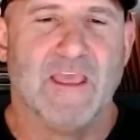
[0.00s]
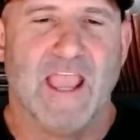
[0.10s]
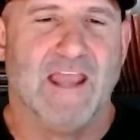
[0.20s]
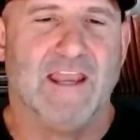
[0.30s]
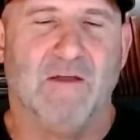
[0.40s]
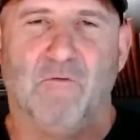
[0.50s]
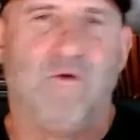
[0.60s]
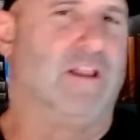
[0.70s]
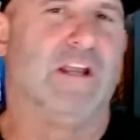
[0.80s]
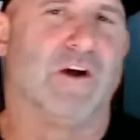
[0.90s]
And it
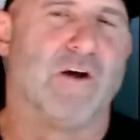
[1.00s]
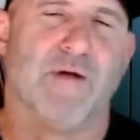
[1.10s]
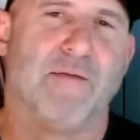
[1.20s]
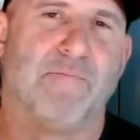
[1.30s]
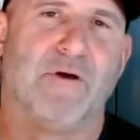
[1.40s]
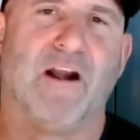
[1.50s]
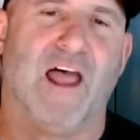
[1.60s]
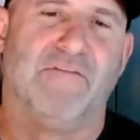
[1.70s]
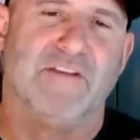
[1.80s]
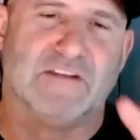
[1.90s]
really hurt my prayer
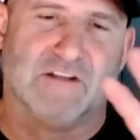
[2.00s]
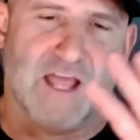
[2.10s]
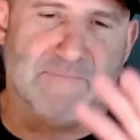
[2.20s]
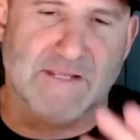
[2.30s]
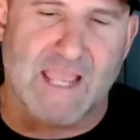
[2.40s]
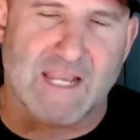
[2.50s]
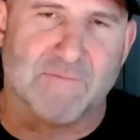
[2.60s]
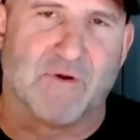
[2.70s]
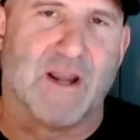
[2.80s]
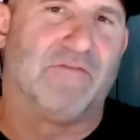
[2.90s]
life until I began to
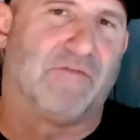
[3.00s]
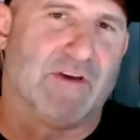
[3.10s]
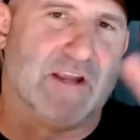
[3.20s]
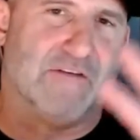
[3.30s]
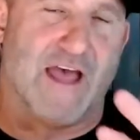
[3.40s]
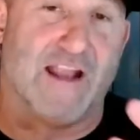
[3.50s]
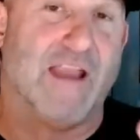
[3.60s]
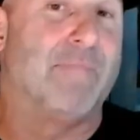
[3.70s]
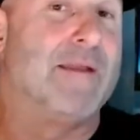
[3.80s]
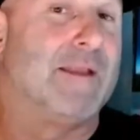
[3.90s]
break free of that
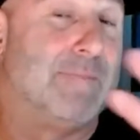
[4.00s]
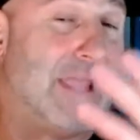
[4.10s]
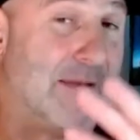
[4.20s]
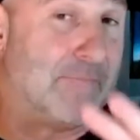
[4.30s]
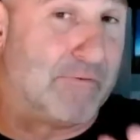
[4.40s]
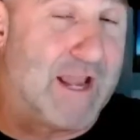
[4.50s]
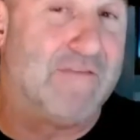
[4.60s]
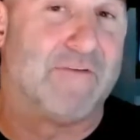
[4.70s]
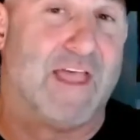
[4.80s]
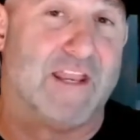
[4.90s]
and been, began praying
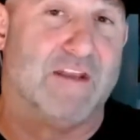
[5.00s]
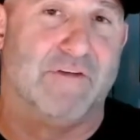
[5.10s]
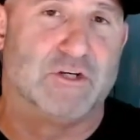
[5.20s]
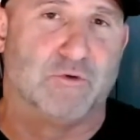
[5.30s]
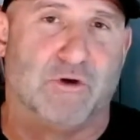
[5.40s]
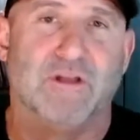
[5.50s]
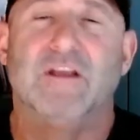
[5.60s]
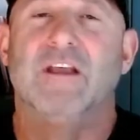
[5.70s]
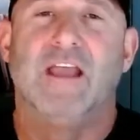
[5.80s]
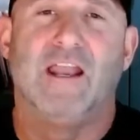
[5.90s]
for that individual
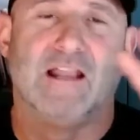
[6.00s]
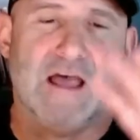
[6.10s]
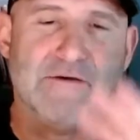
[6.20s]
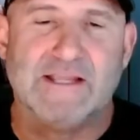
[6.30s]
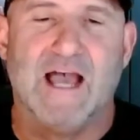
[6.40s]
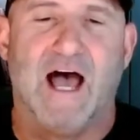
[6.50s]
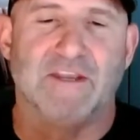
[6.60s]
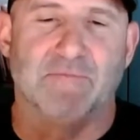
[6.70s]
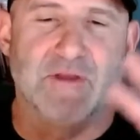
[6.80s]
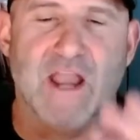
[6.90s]
and allowing God
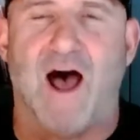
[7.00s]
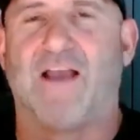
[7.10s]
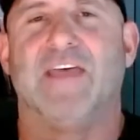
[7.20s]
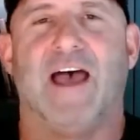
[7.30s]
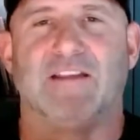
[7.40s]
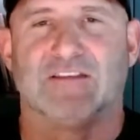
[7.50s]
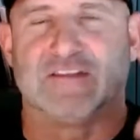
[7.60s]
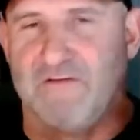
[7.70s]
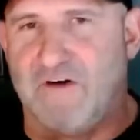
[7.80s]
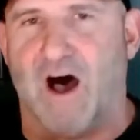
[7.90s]
to knock that
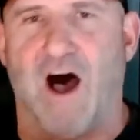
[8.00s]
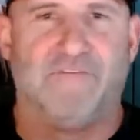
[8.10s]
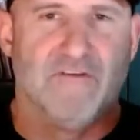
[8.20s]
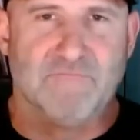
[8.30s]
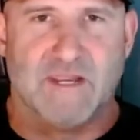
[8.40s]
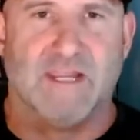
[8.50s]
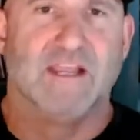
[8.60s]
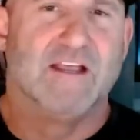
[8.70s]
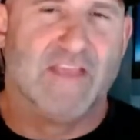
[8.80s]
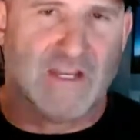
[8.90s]
stuff off of me,
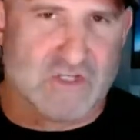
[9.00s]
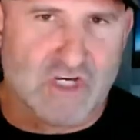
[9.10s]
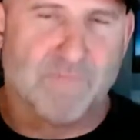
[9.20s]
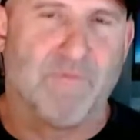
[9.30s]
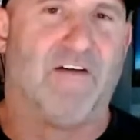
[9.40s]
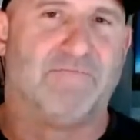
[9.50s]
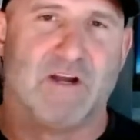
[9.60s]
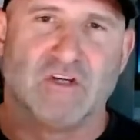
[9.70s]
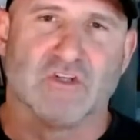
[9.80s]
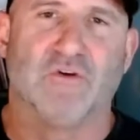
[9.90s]
that chip off my
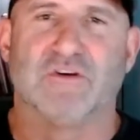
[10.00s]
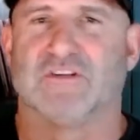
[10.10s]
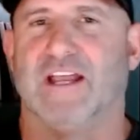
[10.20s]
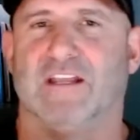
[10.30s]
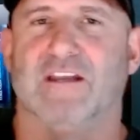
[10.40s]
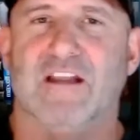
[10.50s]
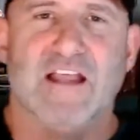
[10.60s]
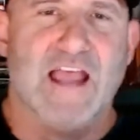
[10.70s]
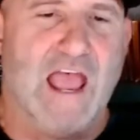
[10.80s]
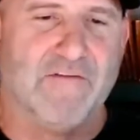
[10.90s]
shoulder, so I could
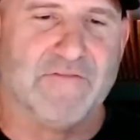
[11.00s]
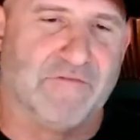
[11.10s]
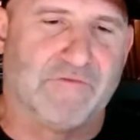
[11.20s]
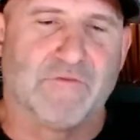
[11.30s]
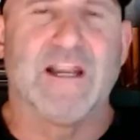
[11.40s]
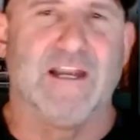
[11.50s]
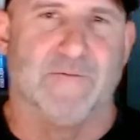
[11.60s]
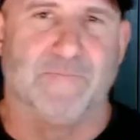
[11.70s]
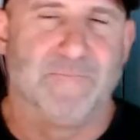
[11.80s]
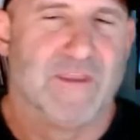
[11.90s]
have the freedom.